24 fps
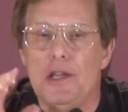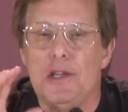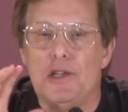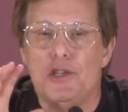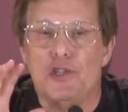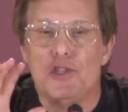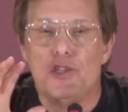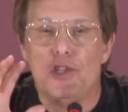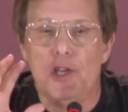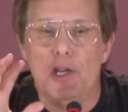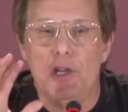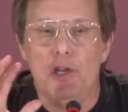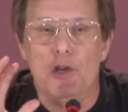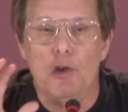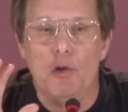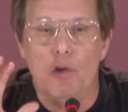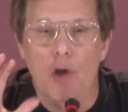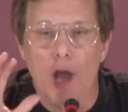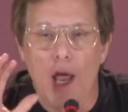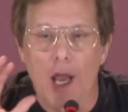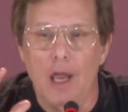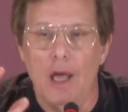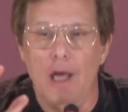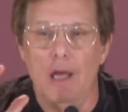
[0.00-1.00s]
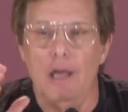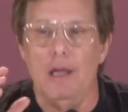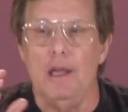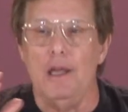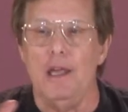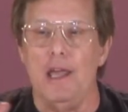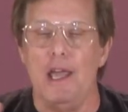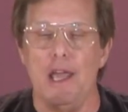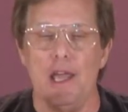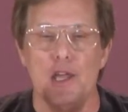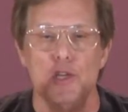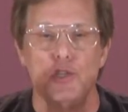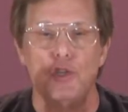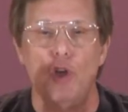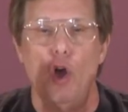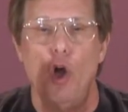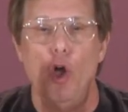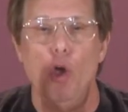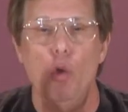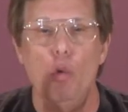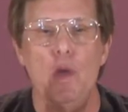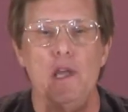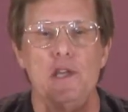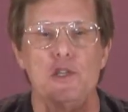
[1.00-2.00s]
Cinderella is
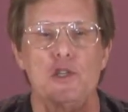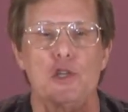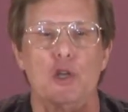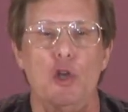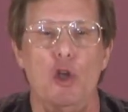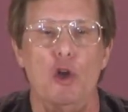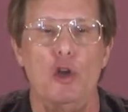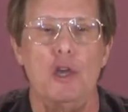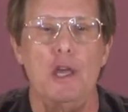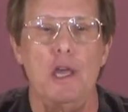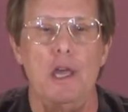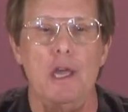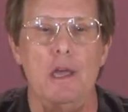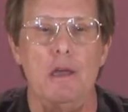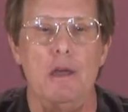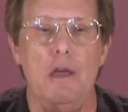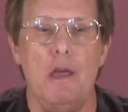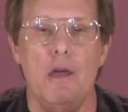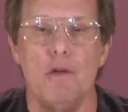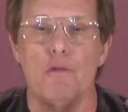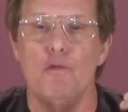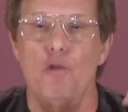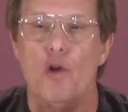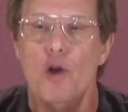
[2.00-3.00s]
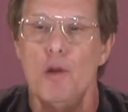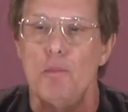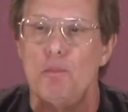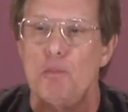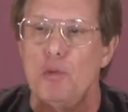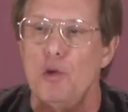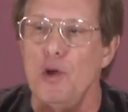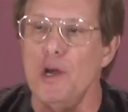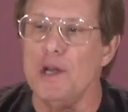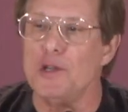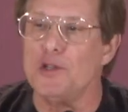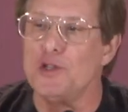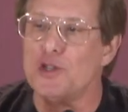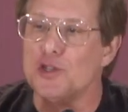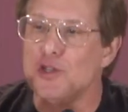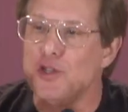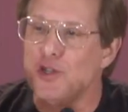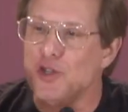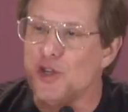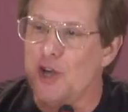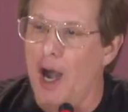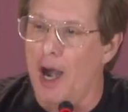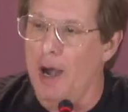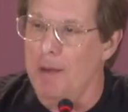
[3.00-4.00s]
always looking for Prince
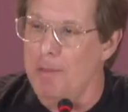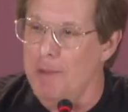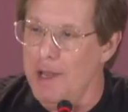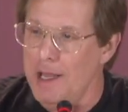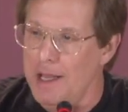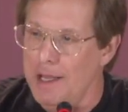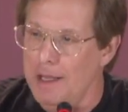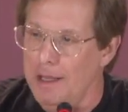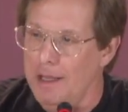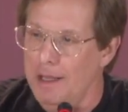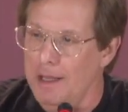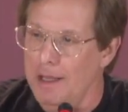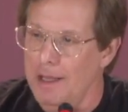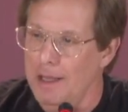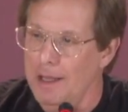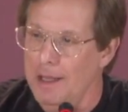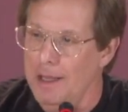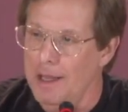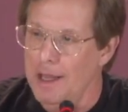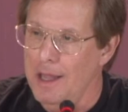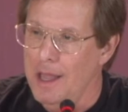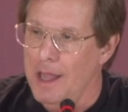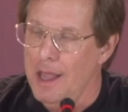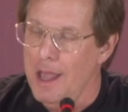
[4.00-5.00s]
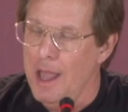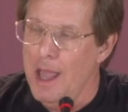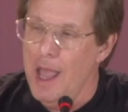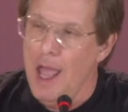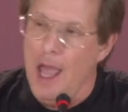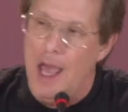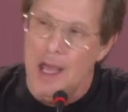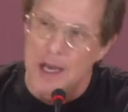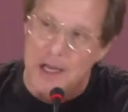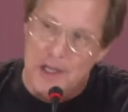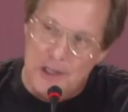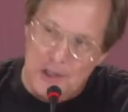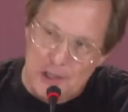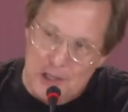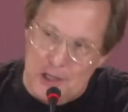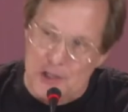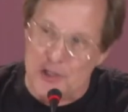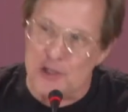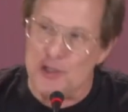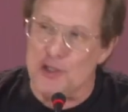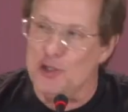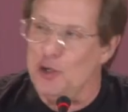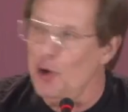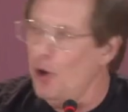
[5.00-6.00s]
Charming. And in
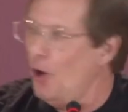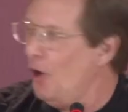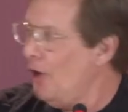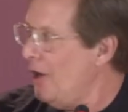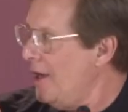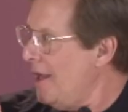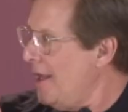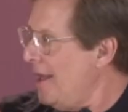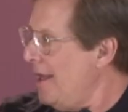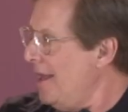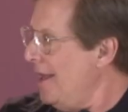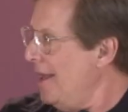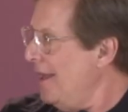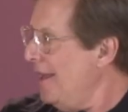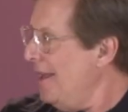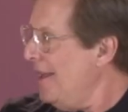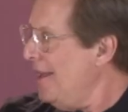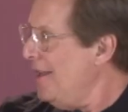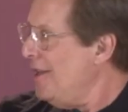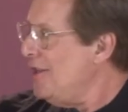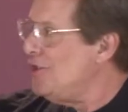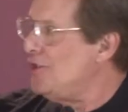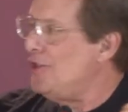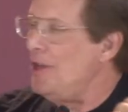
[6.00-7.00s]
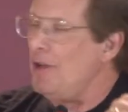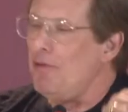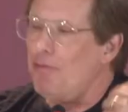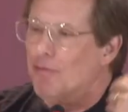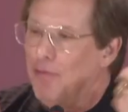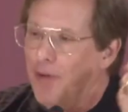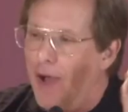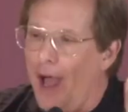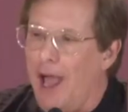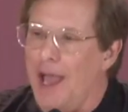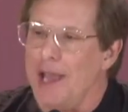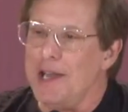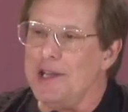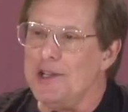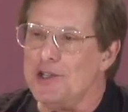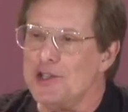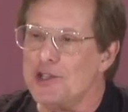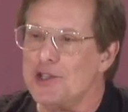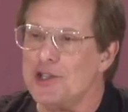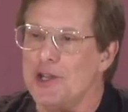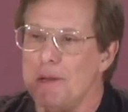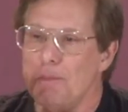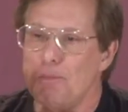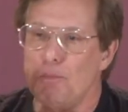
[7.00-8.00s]
this story, she
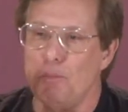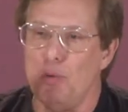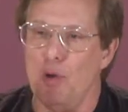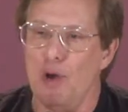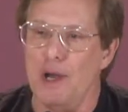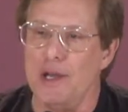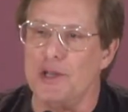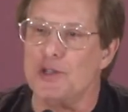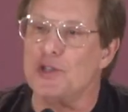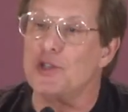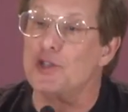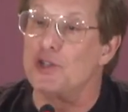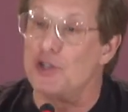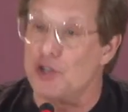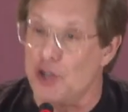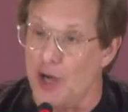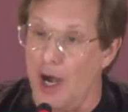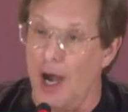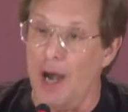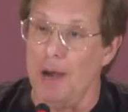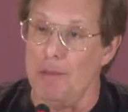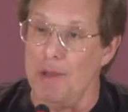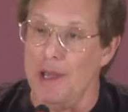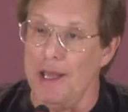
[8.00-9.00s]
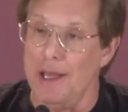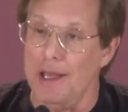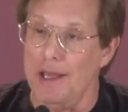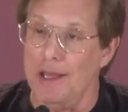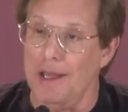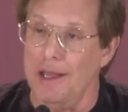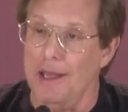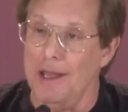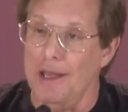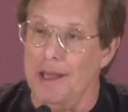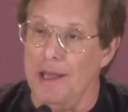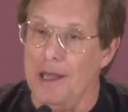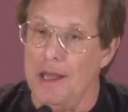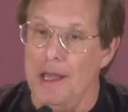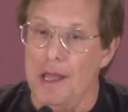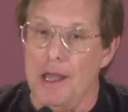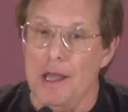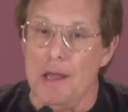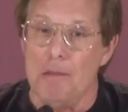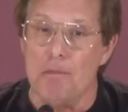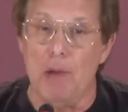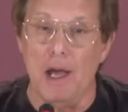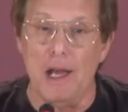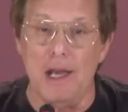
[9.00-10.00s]
finds Prince Charming.
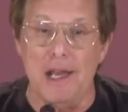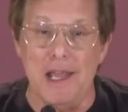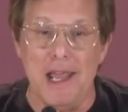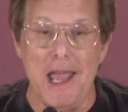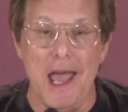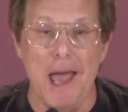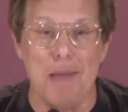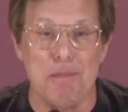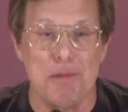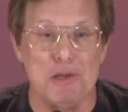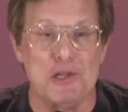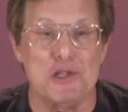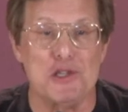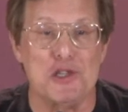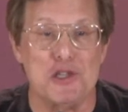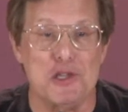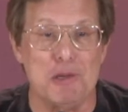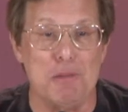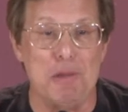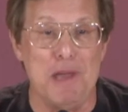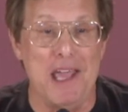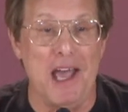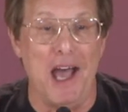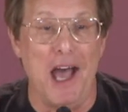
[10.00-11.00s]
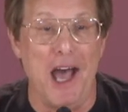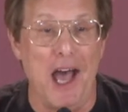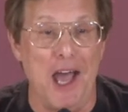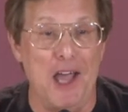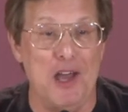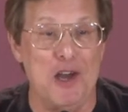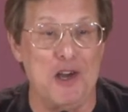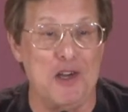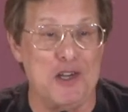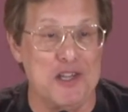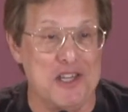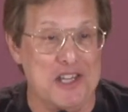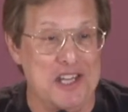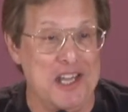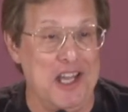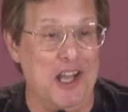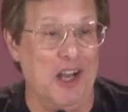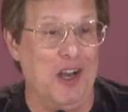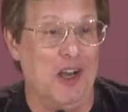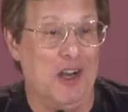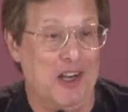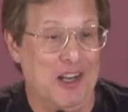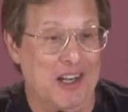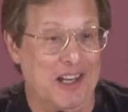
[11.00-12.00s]
But he happens to be a hired
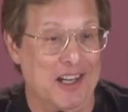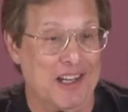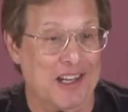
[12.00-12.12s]
killer.